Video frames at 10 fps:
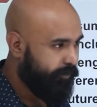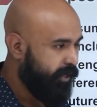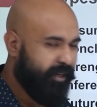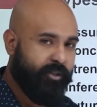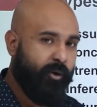
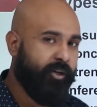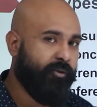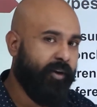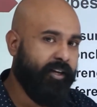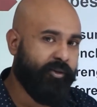it is going to
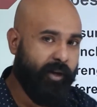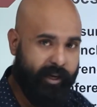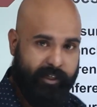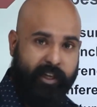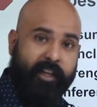rain
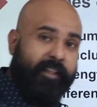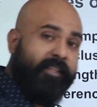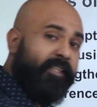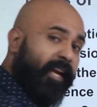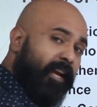tonight. The
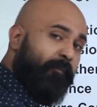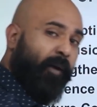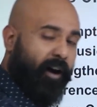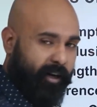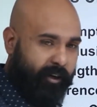second
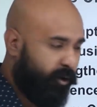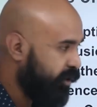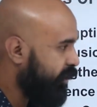part or